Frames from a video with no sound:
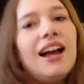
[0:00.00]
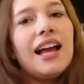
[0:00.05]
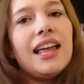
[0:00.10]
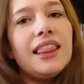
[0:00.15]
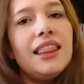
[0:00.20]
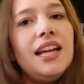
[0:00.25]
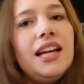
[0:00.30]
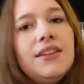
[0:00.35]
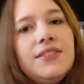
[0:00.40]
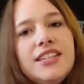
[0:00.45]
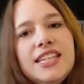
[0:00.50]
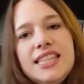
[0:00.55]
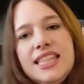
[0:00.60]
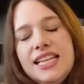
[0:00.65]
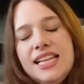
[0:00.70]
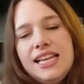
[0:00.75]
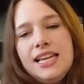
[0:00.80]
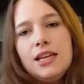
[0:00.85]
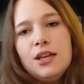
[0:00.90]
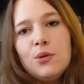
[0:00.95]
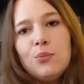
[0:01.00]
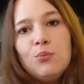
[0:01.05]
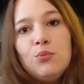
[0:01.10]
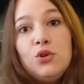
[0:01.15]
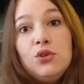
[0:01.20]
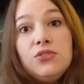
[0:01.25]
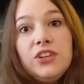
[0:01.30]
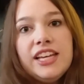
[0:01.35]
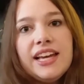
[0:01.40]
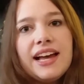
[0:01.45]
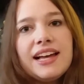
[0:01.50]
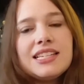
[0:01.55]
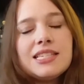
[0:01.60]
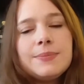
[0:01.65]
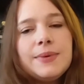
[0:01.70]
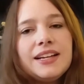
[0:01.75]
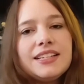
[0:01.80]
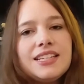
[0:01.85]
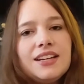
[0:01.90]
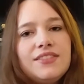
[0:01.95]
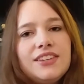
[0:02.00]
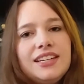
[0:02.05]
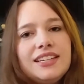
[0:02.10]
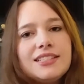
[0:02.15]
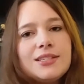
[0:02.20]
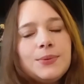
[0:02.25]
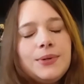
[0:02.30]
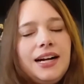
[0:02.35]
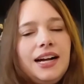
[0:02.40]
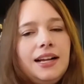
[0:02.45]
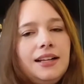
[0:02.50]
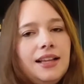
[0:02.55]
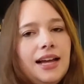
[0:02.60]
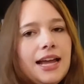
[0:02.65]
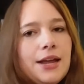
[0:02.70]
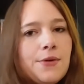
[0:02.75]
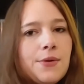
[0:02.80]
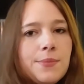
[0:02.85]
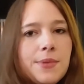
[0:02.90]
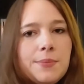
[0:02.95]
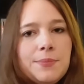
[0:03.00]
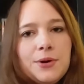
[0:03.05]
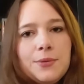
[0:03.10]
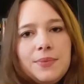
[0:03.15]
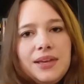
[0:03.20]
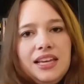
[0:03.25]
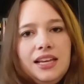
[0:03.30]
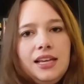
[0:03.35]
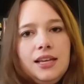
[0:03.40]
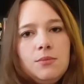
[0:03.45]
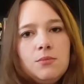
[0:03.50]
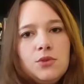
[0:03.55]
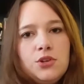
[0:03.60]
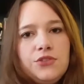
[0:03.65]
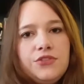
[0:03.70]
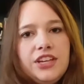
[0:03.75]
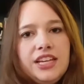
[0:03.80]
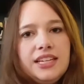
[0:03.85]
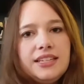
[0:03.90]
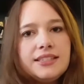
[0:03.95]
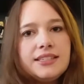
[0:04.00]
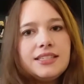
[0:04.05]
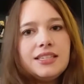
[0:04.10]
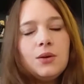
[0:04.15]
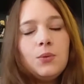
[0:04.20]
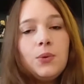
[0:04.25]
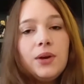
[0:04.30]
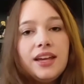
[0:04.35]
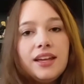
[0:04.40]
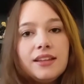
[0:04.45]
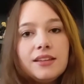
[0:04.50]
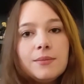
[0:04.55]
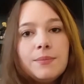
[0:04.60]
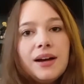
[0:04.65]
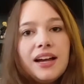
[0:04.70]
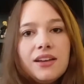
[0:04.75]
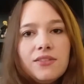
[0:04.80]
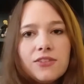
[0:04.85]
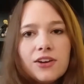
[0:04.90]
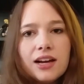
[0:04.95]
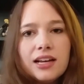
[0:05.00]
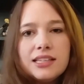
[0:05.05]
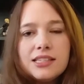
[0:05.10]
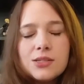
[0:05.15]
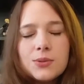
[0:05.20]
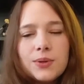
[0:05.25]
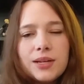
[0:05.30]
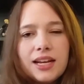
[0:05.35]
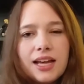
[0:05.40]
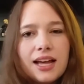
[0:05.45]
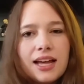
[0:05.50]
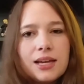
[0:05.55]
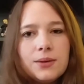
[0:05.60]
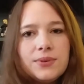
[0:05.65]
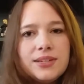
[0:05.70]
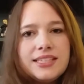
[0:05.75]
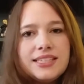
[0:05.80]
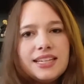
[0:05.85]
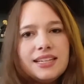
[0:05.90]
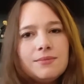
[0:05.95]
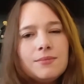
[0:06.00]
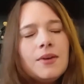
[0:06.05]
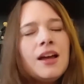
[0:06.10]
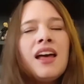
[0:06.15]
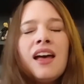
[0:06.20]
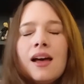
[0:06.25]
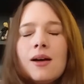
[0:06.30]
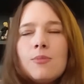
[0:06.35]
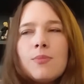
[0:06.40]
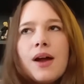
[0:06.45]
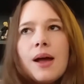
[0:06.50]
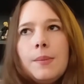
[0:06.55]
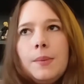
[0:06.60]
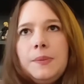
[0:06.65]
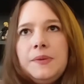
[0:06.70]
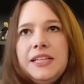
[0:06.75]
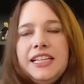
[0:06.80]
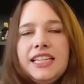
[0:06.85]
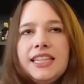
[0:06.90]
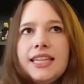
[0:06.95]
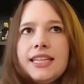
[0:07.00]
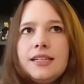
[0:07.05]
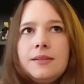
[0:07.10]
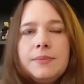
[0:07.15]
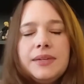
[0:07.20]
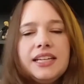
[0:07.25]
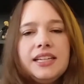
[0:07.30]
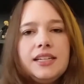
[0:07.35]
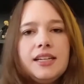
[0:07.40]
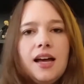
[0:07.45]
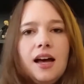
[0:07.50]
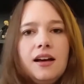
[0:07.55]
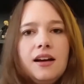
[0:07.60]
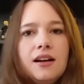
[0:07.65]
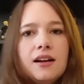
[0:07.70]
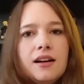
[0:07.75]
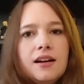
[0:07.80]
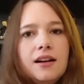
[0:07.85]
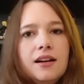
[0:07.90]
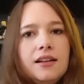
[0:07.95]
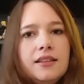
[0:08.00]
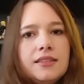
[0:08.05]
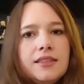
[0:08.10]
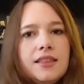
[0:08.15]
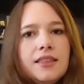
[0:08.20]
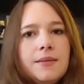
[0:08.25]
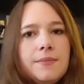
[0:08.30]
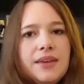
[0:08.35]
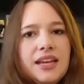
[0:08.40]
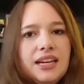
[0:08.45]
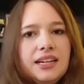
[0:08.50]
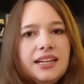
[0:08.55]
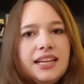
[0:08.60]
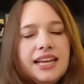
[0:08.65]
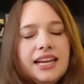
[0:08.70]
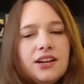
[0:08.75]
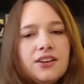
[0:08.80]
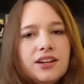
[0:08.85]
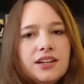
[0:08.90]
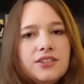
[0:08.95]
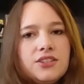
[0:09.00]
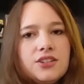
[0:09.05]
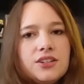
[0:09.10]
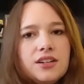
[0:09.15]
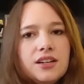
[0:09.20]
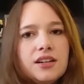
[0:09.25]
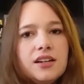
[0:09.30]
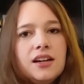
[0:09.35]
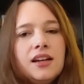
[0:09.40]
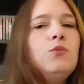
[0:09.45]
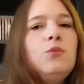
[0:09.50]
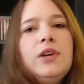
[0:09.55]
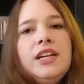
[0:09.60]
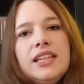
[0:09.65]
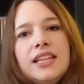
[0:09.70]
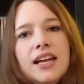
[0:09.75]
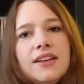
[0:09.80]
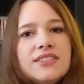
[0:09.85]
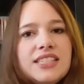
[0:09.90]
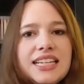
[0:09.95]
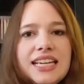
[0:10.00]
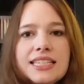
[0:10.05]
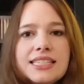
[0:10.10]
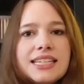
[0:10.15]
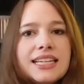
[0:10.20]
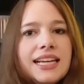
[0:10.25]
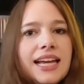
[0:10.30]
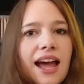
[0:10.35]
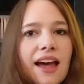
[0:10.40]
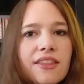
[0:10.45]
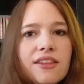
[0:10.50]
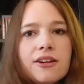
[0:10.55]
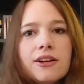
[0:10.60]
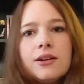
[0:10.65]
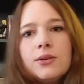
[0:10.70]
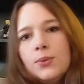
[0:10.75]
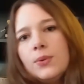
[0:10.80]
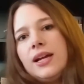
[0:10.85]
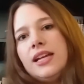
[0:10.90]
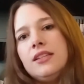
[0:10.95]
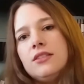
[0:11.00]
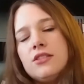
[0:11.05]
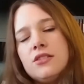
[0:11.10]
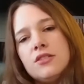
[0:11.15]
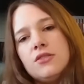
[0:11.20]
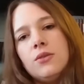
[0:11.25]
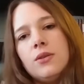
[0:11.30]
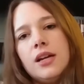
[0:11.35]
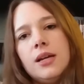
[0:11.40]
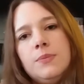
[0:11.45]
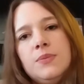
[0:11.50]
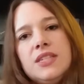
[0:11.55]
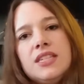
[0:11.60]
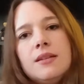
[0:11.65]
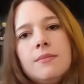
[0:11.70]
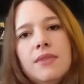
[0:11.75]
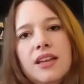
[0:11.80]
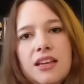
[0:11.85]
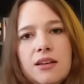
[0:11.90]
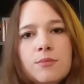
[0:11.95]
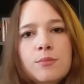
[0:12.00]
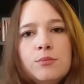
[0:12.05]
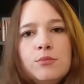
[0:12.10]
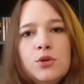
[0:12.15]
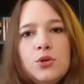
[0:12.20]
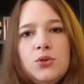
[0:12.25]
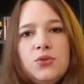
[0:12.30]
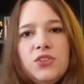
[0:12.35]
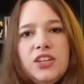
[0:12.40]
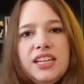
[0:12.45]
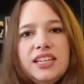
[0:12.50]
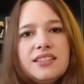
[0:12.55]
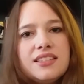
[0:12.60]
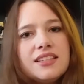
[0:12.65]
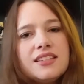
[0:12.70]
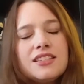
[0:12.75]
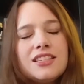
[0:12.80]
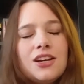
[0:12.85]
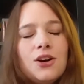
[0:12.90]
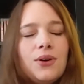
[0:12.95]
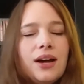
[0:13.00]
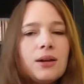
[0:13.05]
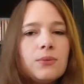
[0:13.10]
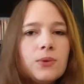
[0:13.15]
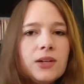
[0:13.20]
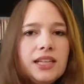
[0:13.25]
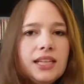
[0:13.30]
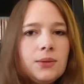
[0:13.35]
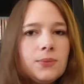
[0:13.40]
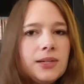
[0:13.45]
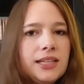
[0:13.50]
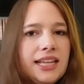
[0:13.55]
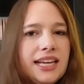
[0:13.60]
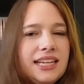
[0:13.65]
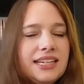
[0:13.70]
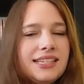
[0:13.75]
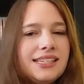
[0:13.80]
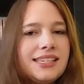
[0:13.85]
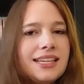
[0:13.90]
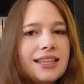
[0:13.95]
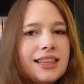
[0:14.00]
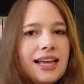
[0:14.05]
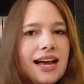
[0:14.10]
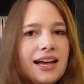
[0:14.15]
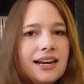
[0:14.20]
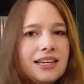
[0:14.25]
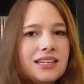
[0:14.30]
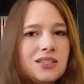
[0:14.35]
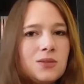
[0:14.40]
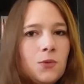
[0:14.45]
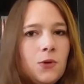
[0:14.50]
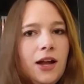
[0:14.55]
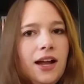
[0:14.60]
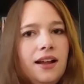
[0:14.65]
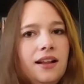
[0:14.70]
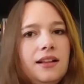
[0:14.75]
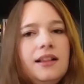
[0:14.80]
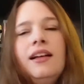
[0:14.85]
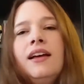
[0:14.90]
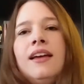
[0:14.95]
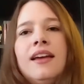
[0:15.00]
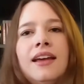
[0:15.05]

I loved the movie aspect of it as well. I remember making movies with my friends when I was probably a little bit younger than the main character. We loved to get together and write scripts and make movies, and so I really related to that as well.